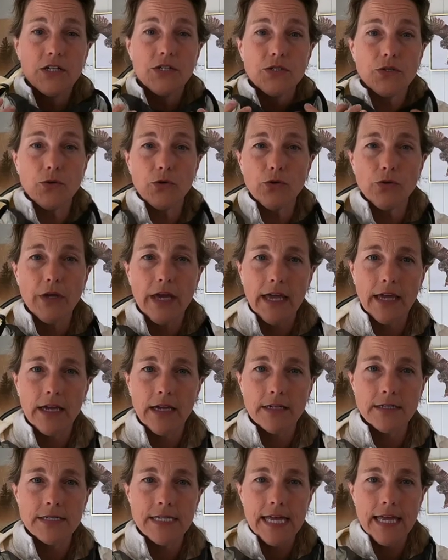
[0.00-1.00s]
So you
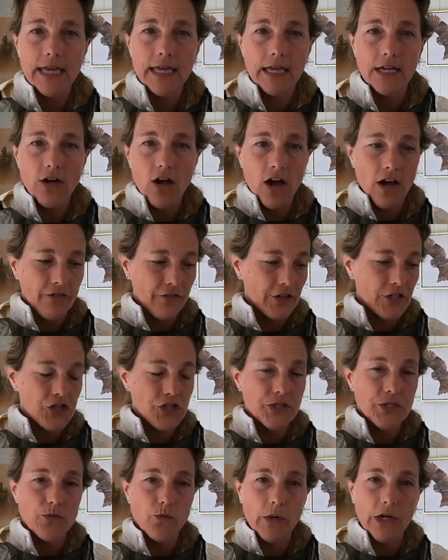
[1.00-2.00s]
can take it off and
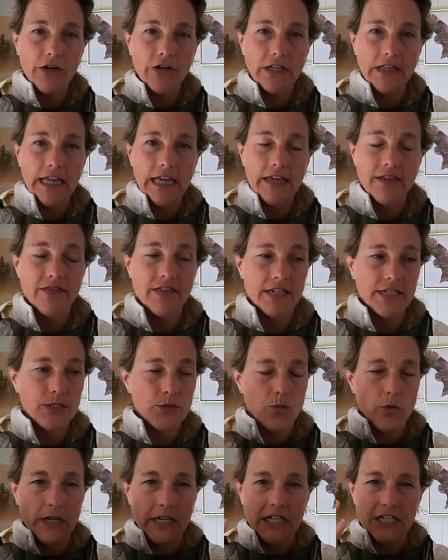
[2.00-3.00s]
just wear it like
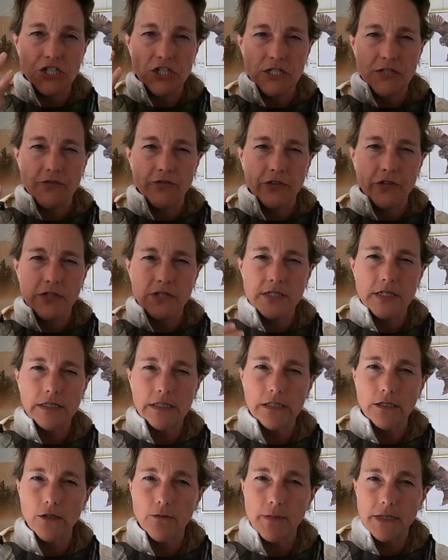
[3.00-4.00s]
this when it just feels a
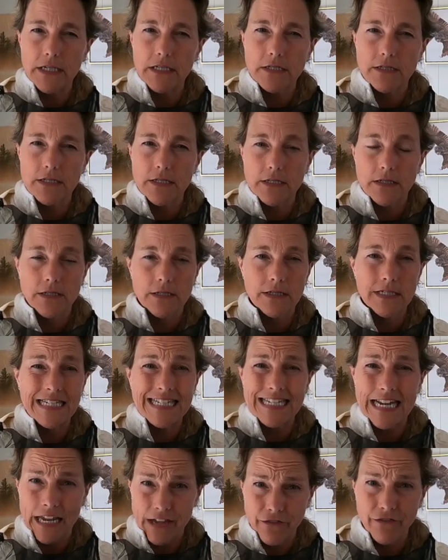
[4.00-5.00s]
little bit
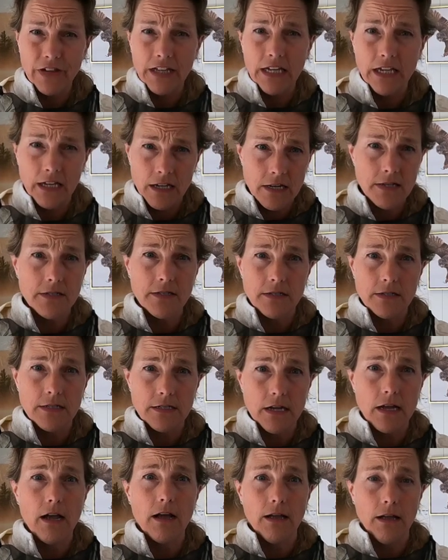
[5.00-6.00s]
stifling,
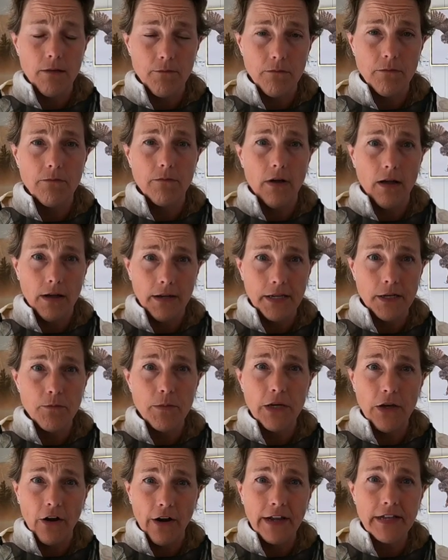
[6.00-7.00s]
because I'm going to
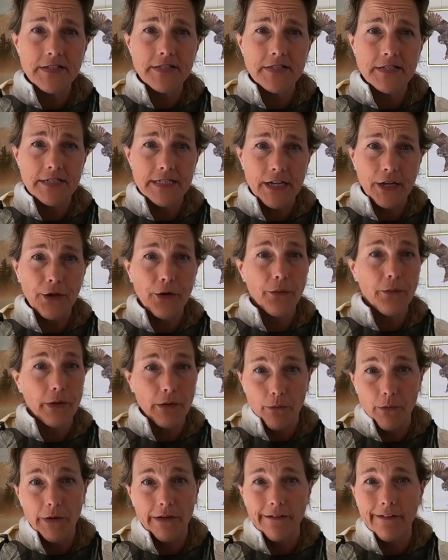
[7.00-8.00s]
be honest and tell you
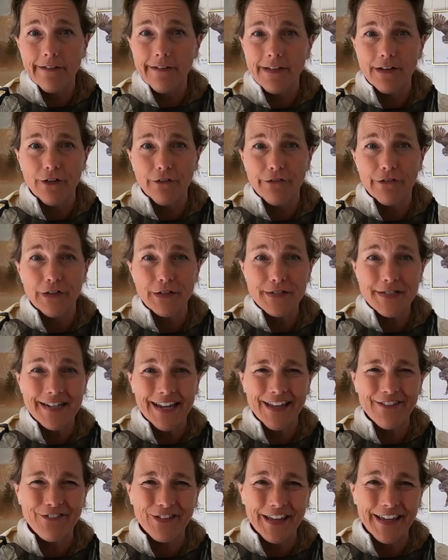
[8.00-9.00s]
it'll feel
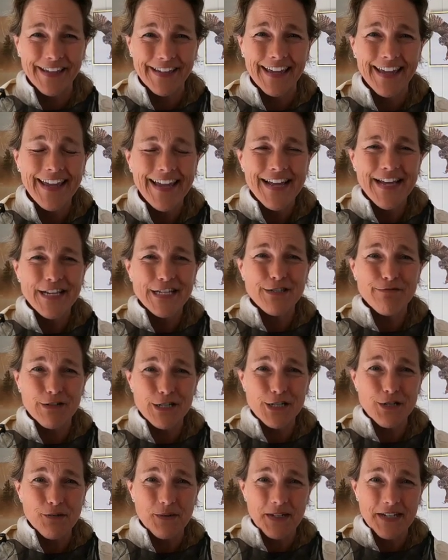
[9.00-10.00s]
stifling,
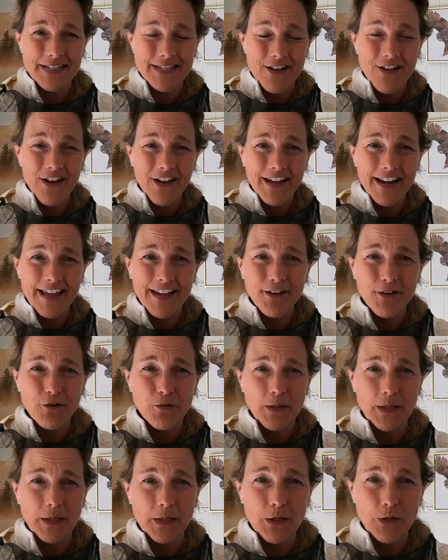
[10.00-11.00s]
especially when it's hot
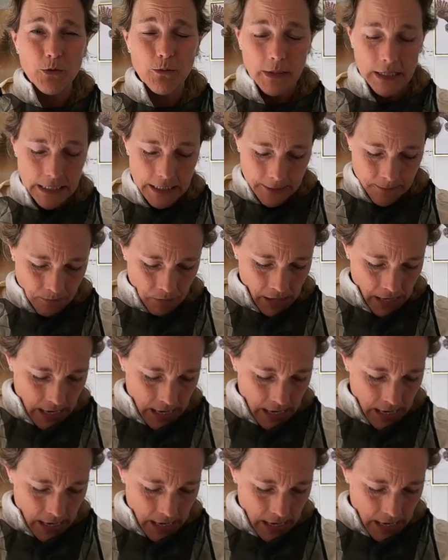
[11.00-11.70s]
out and humid.